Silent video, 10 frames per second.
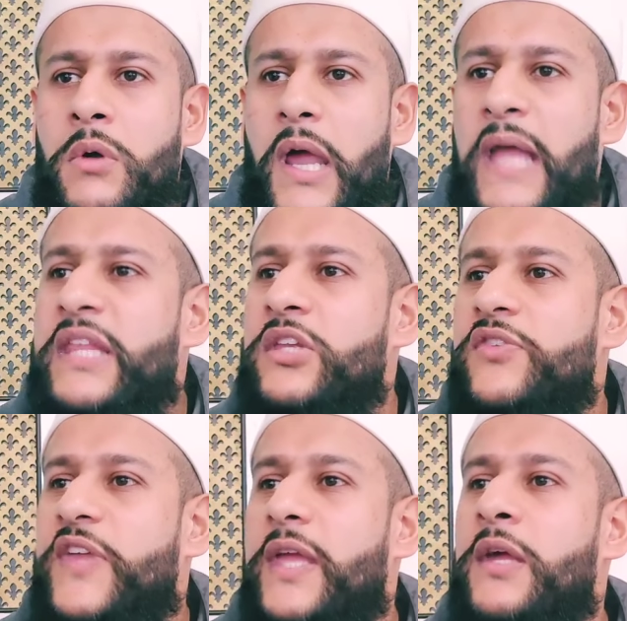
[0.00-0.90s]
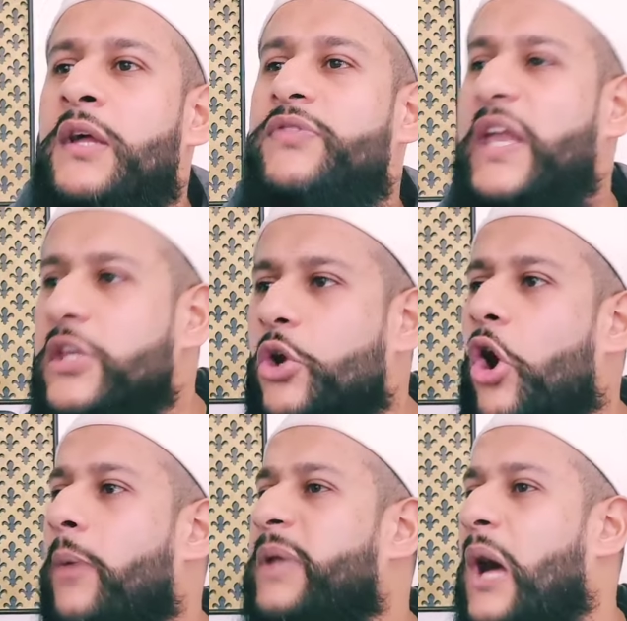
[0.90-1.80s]
Right? And then you say, then you
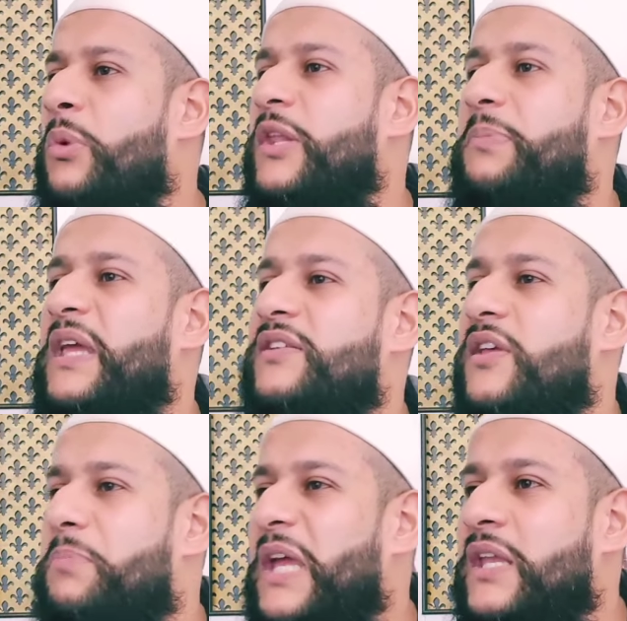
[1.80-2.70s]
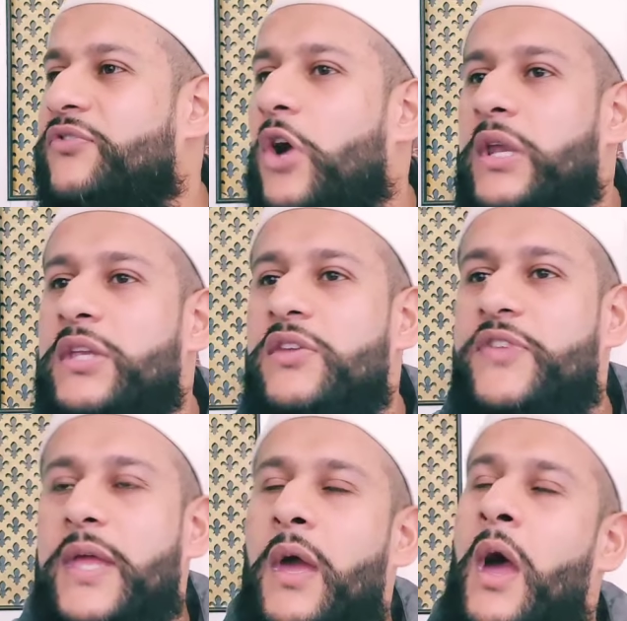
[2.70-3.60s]
calm down when the pain, pain is gone and you
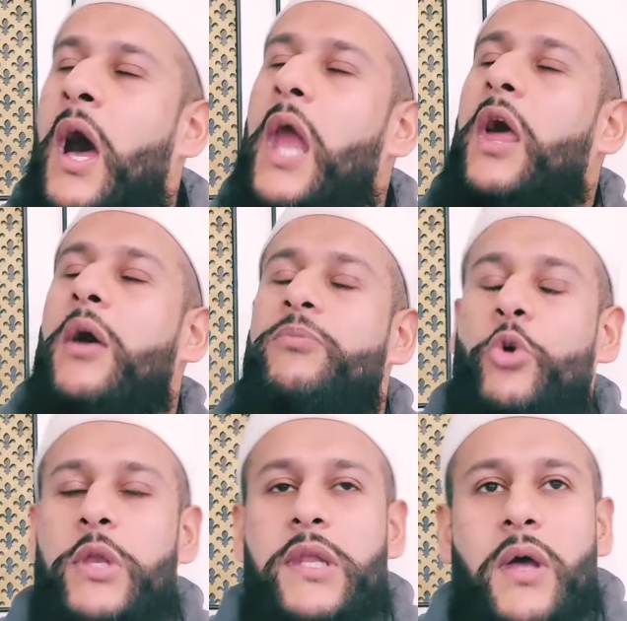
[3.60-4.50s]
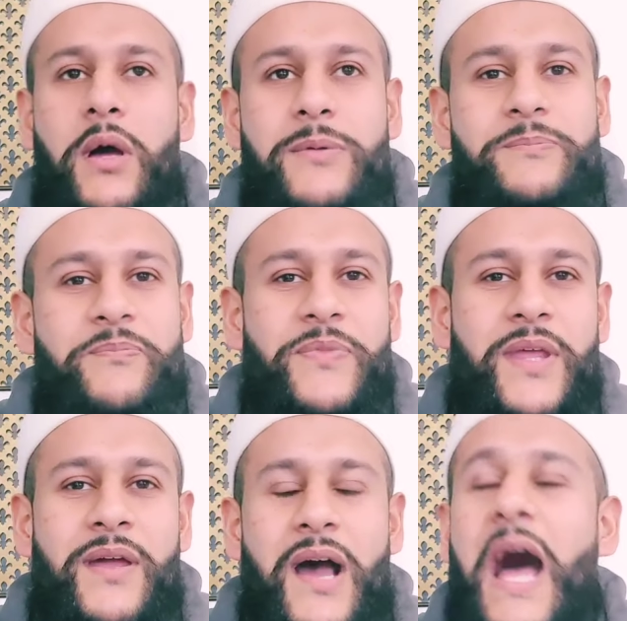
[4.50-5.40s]
say, alhamdulillah,
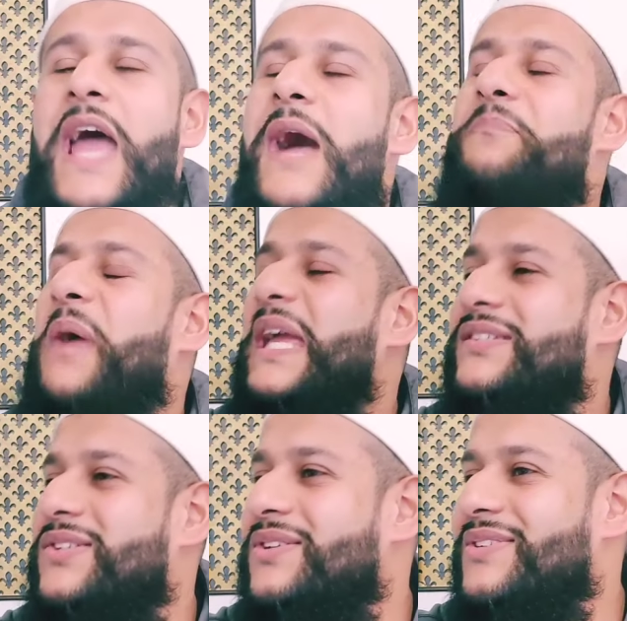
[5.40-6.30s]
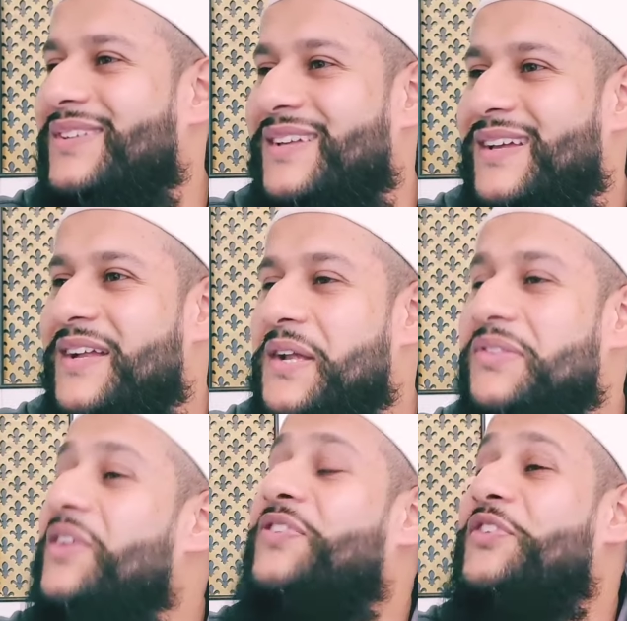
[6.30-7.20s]
I am patient.
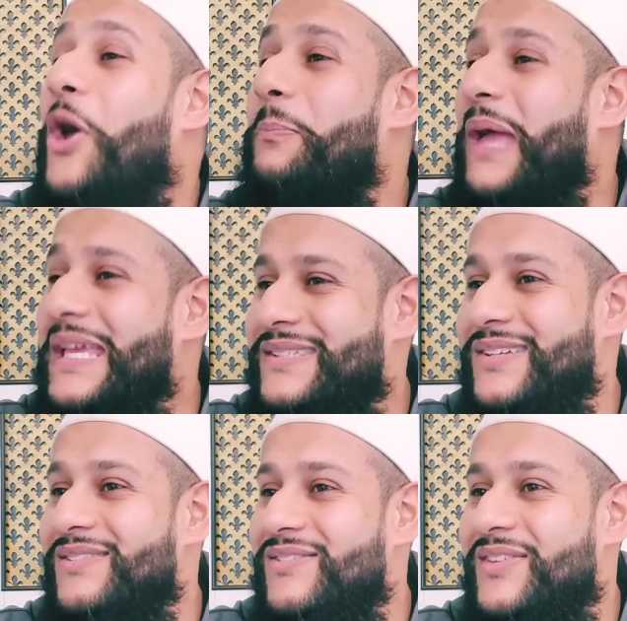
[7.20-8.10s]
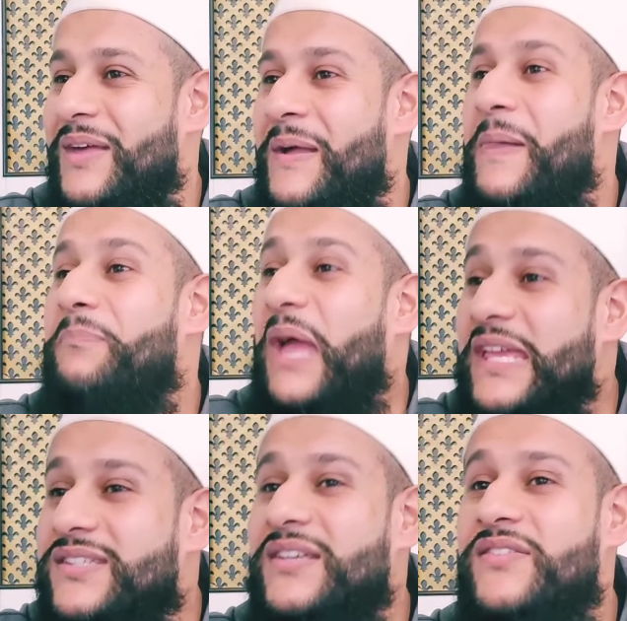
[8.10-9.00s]
This is not patience.
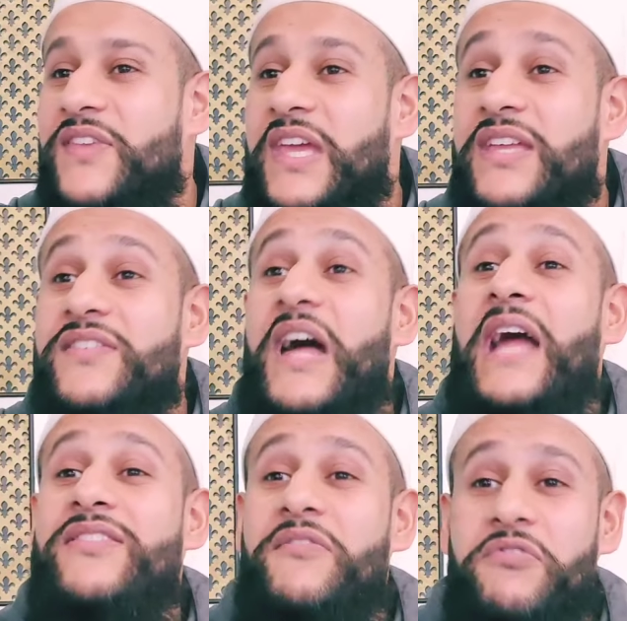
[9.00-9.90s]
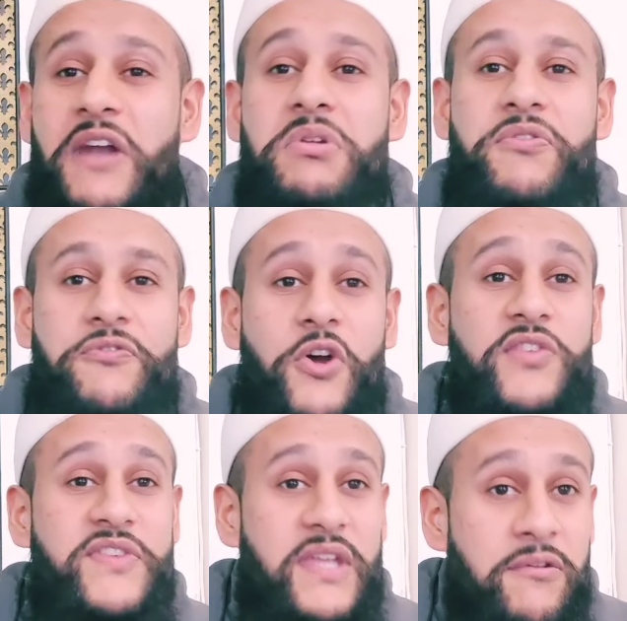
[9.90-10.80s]
Patience is at the very
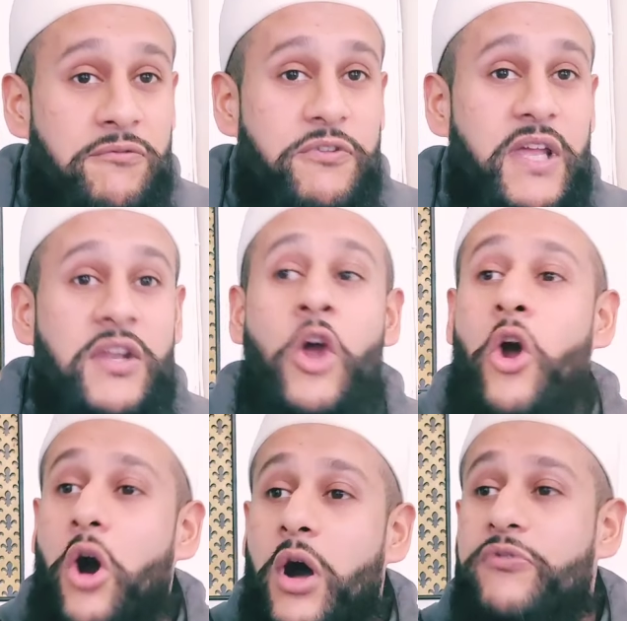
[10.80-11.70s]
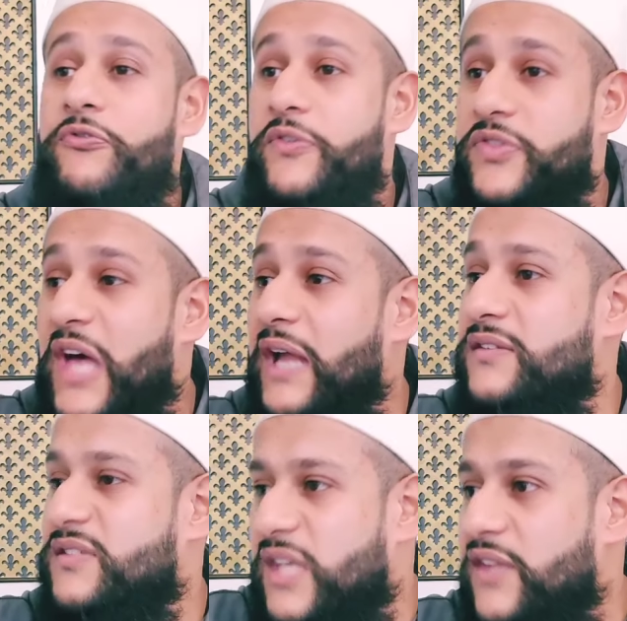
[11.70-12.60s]
first inflict of
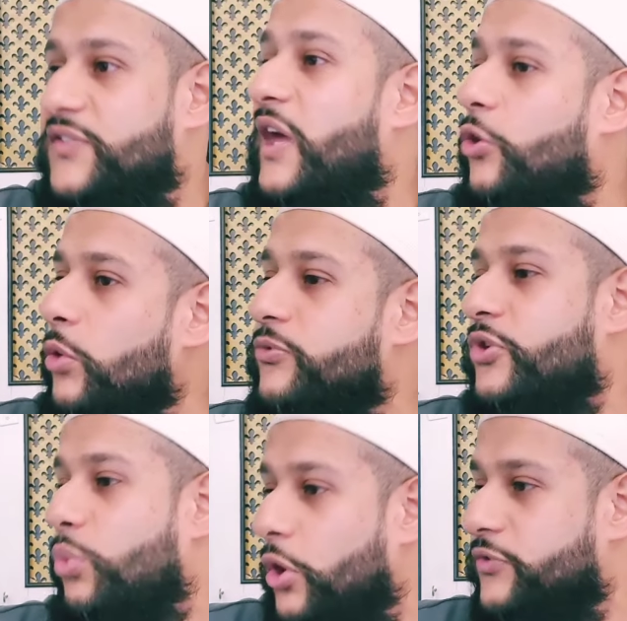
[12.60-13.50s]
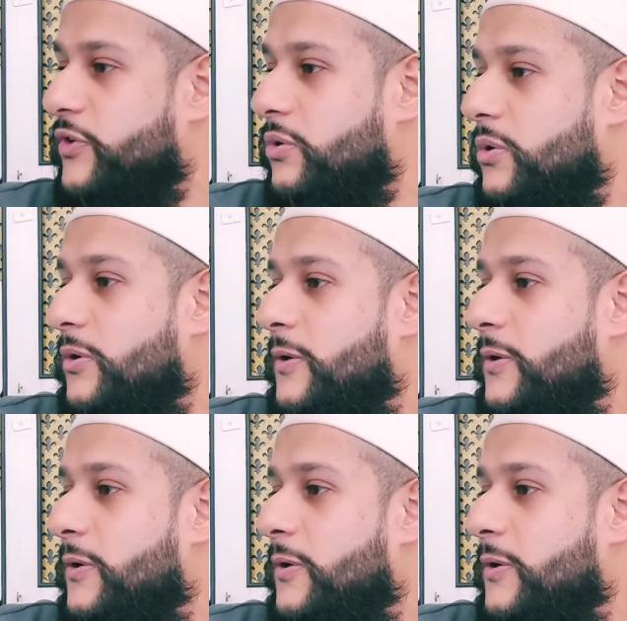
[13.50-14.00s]
that test that comes towards you.